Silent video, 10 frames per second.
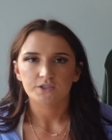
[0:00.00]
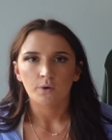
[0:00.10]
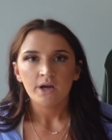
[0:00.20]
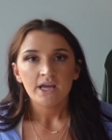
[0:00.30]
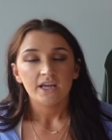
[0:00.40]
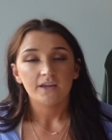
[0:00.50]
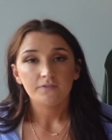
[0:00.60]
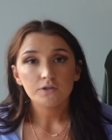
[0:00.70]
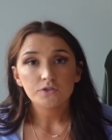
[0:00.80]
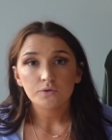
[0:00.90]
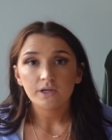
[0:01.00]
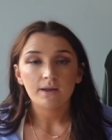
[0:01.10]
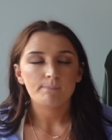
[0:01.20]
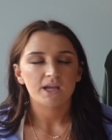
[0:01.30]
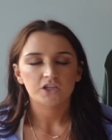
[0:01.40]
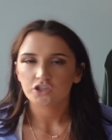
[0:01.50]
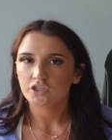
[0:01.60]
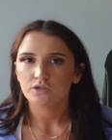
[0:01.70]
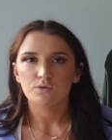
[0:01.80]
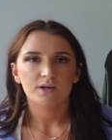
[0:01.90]
So if you do it, make sure
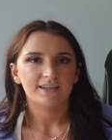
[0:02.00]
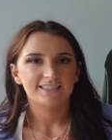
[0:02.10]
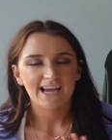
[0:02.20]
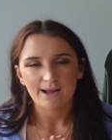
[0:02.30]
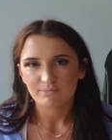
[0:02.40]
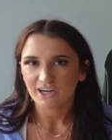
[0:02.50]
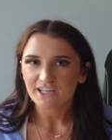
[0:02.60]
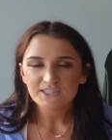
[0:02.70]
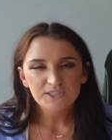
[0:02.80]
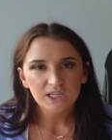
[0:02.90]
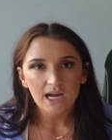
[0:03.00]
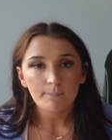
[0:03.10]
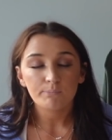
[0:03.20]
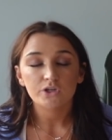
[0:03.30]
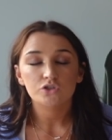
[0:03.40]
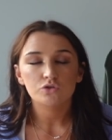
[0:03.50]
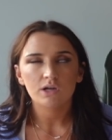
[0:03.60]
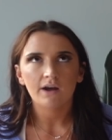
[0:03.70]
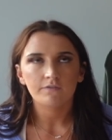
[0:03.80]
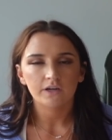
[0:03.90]
you tag me on Instagram, but do
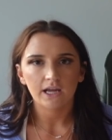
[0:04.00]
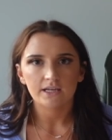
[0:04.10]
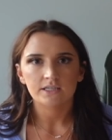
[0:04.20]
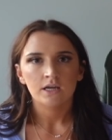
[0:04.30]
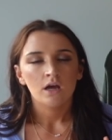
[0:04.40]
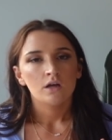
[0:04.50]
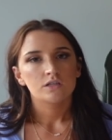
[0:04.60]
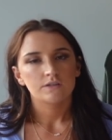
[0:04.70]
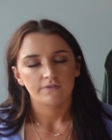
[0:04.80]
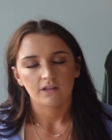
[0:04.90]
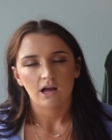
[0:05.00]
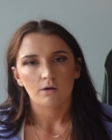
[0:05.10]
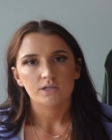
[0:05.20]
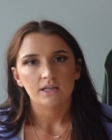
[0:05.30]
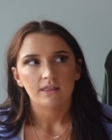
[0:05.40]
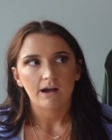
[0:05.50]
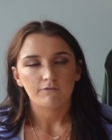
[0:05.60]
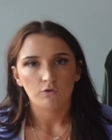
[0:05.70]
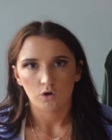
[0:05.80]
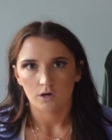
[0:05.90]
not forget to fill out
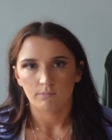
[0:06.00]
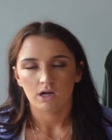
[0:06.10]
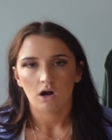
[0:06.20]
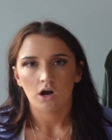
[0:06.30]
that form.